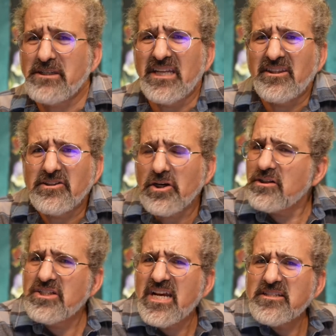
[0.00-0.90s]
and there's a good
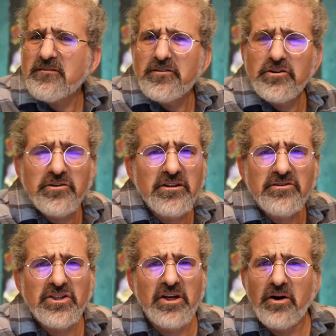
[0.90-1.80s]
chance a few
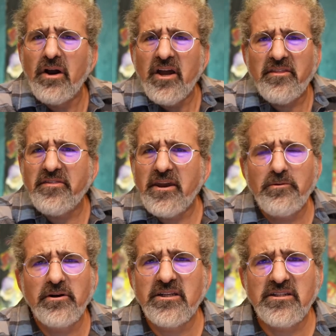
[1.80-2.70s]
years ago that they were
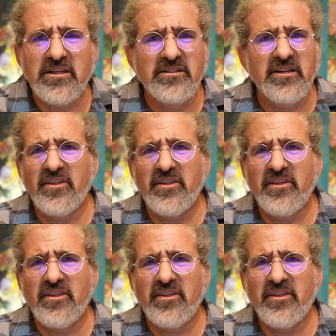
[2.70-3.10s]
an assistant,